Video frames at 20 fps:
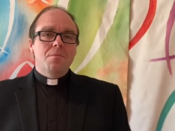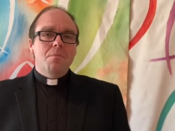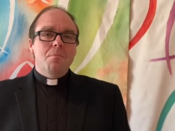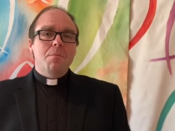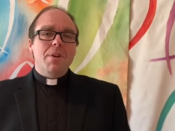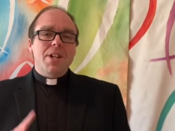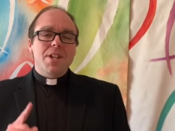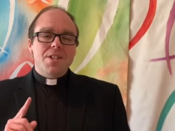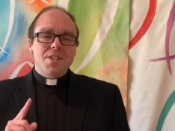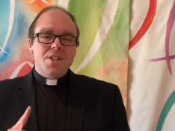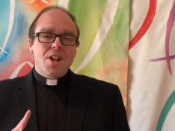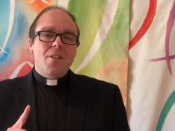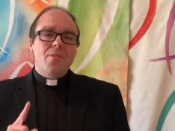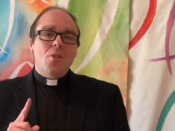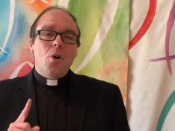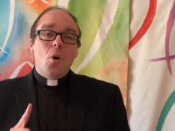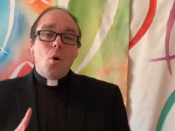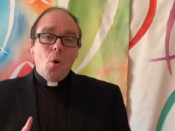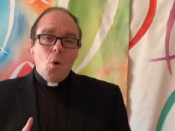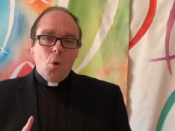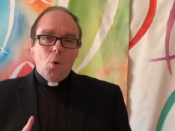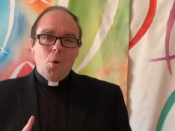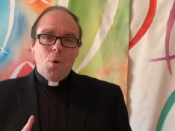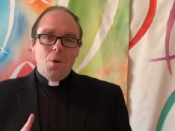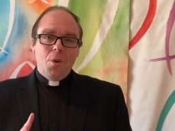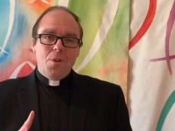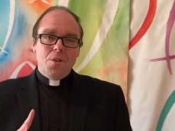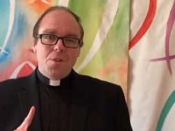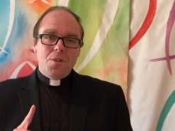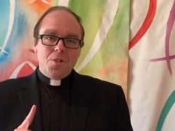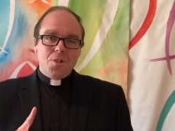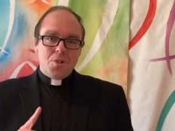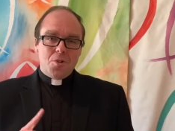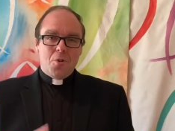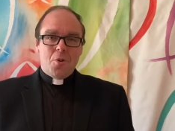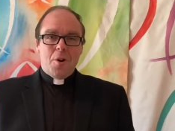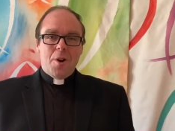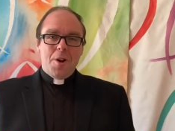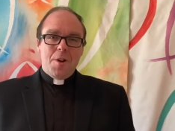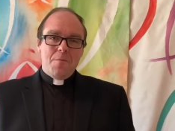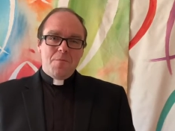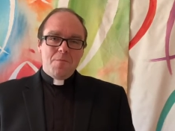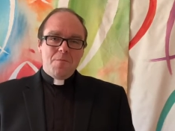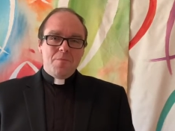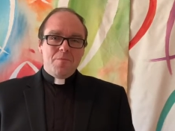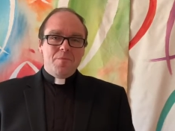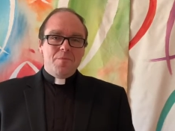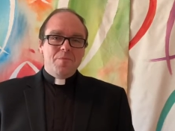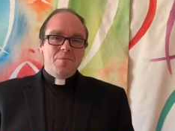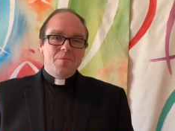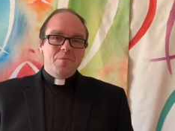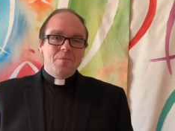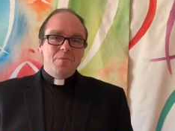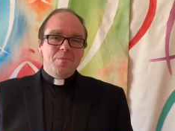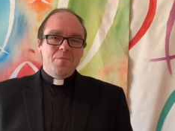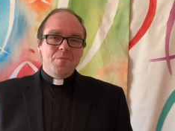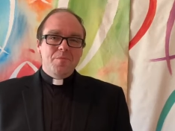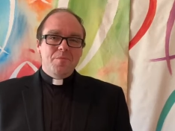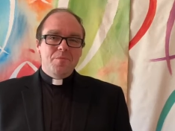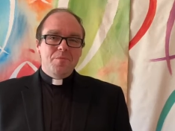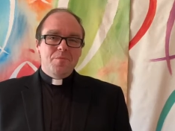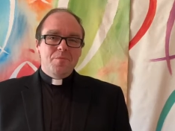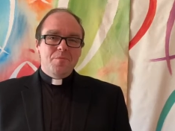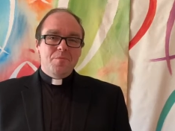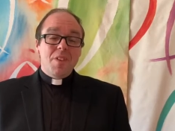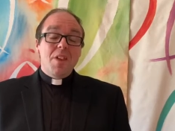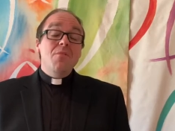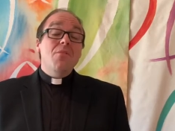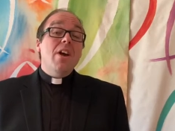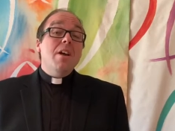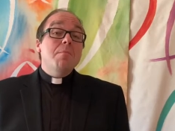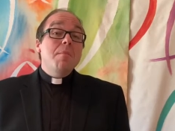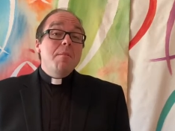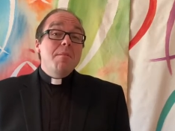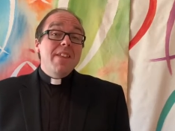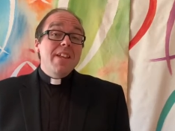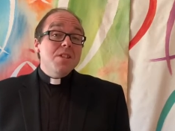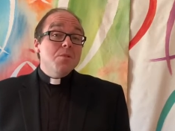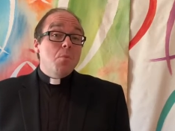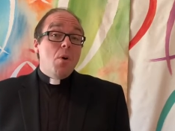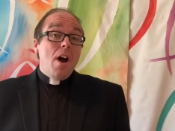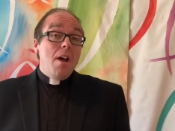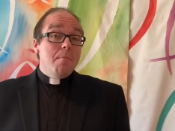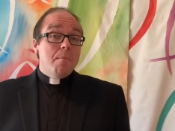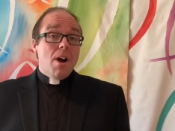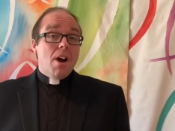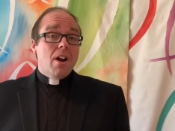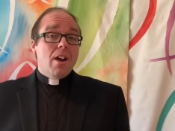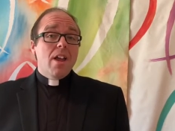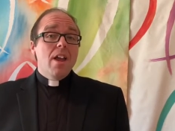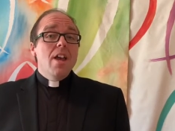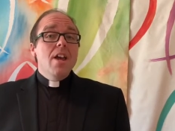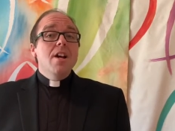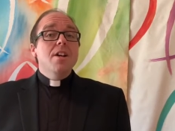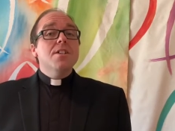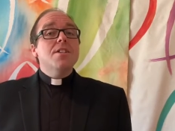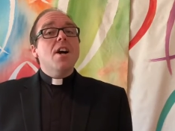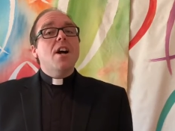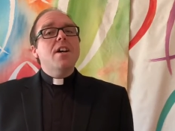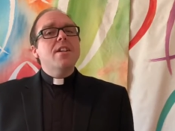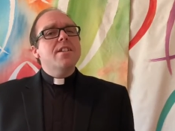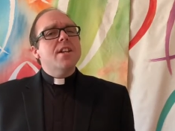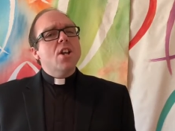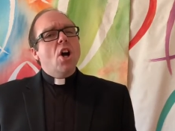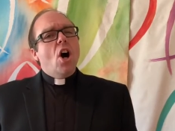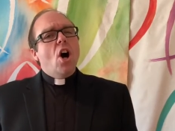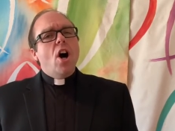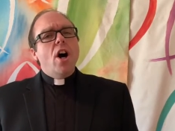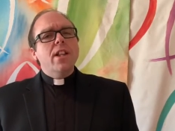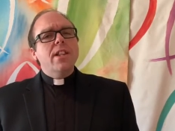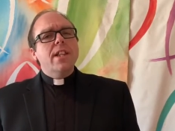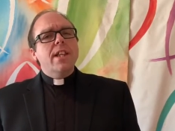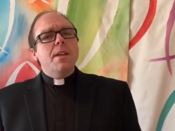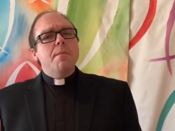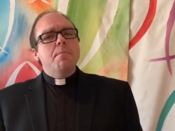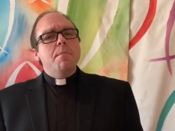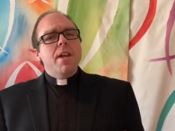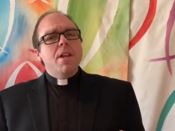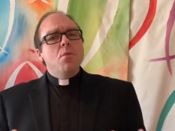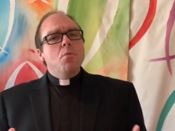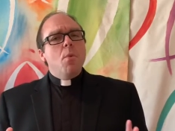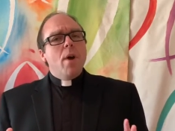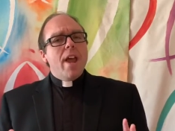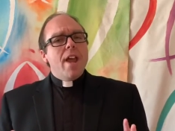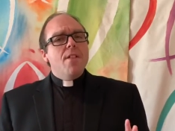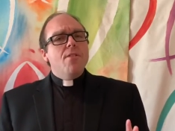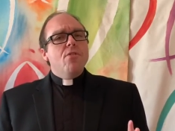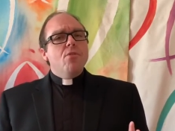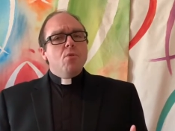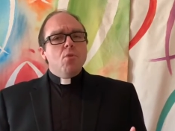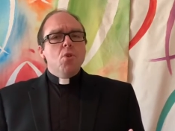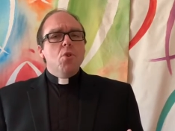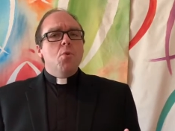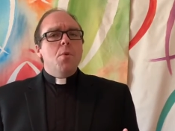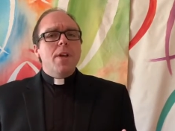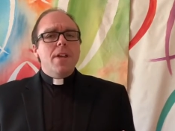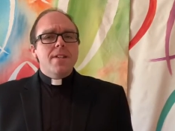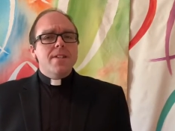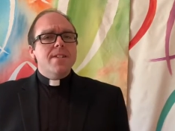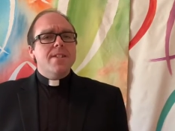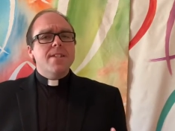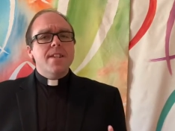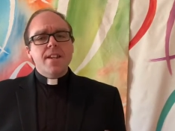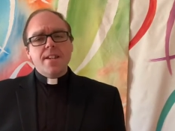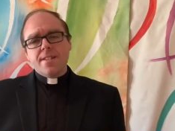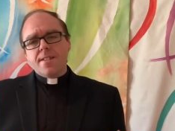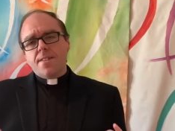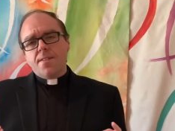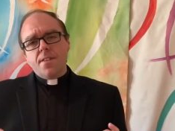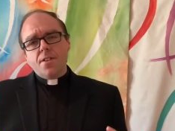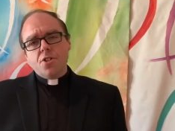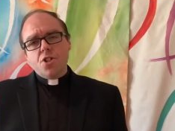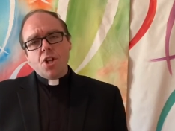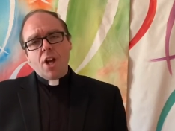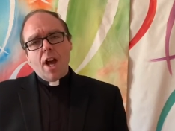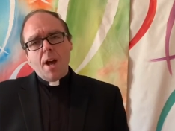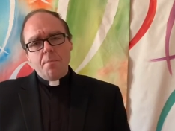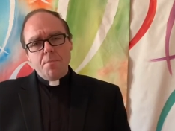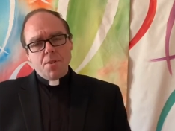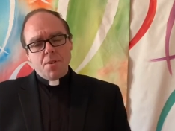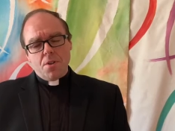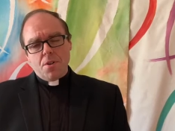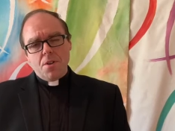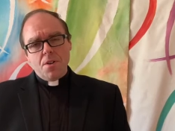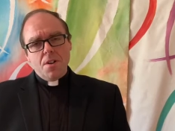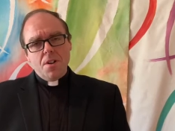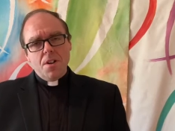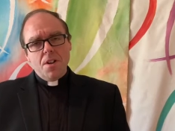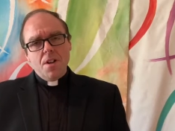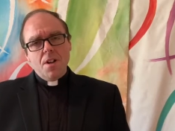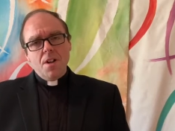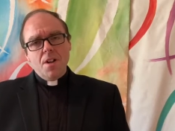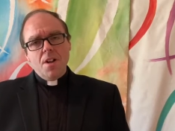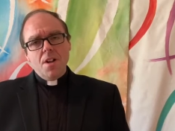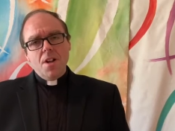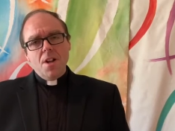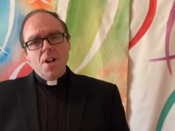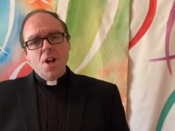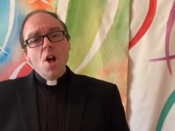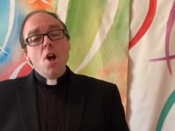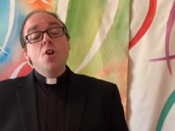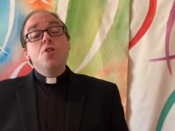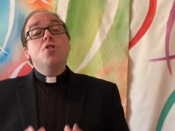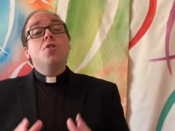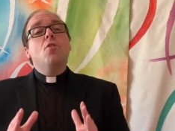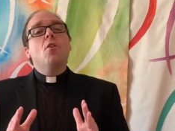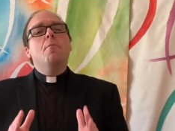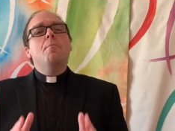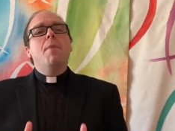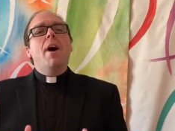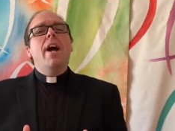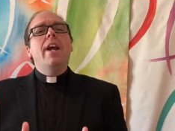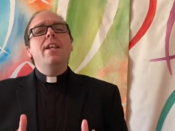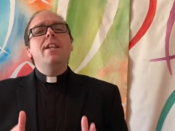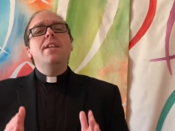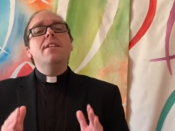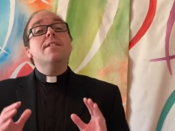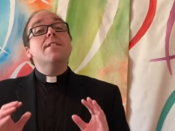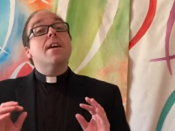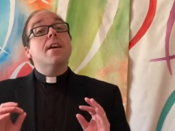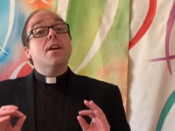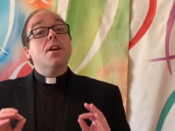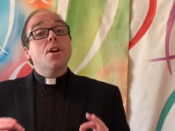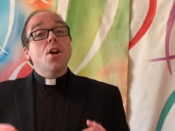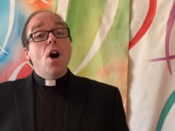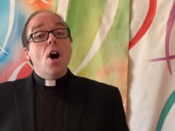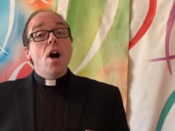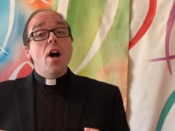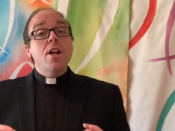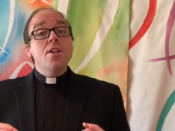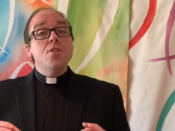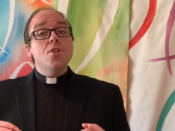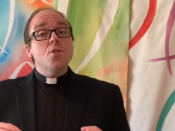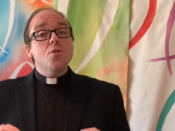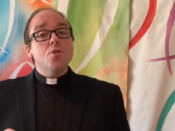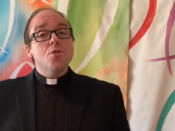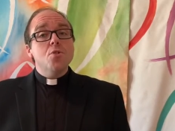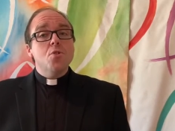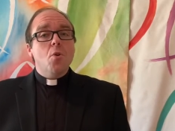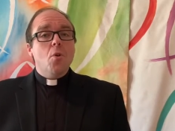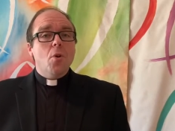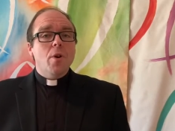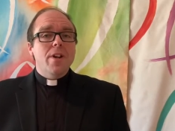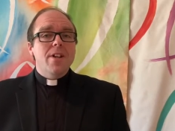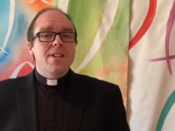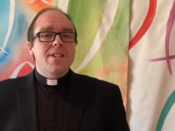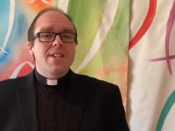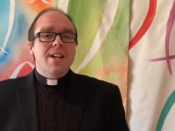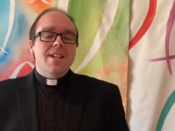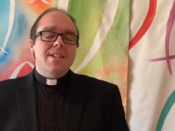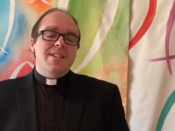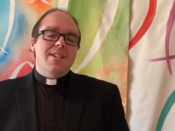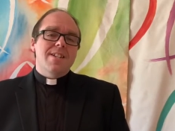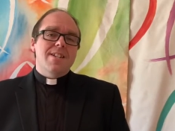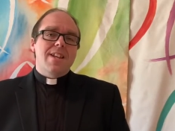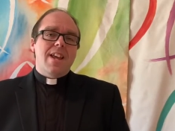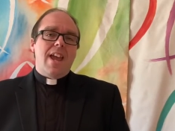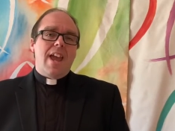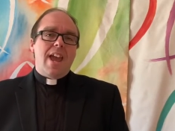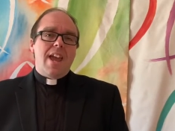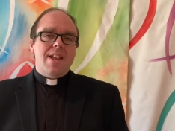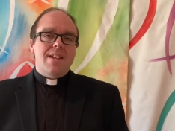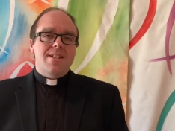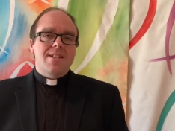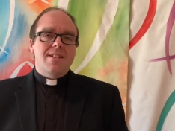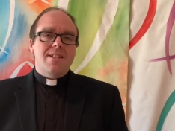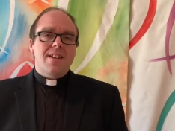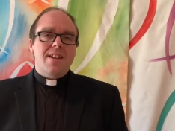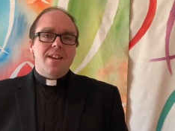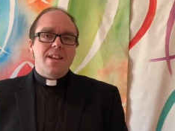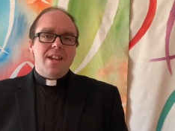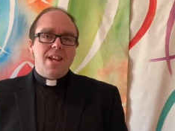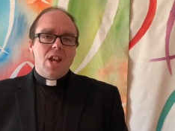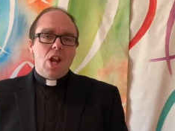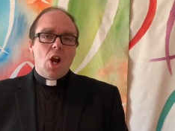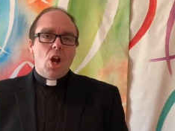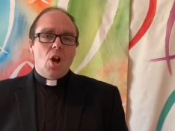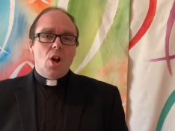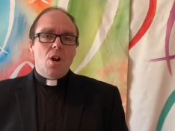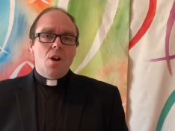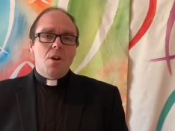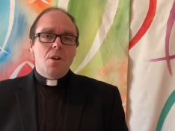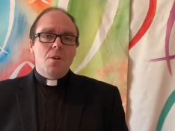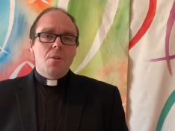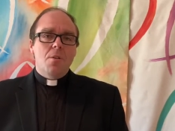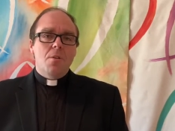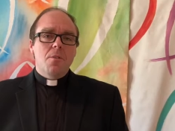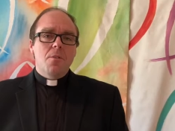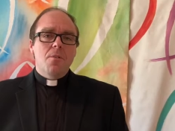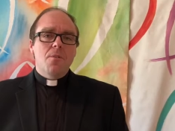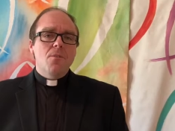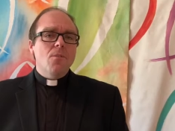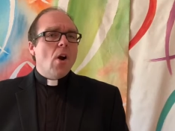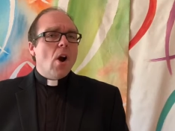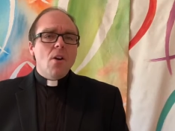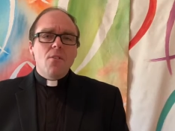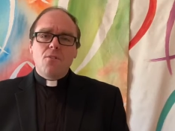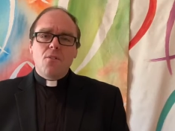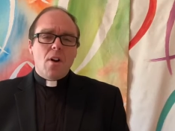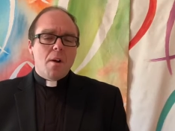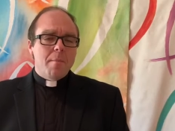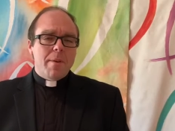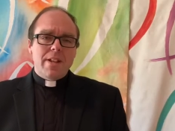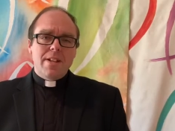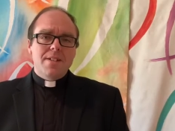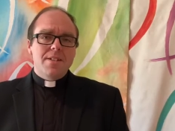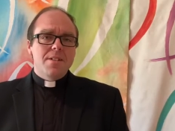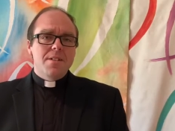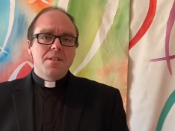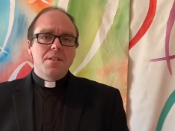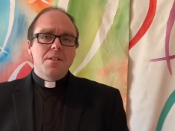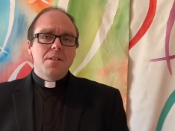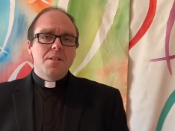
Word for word: But it's not the whole story. In fact, maybe that's why Mark tucked it oddly midway through his sixth chapter, to remind us that God's story doesn't end here. Far from it.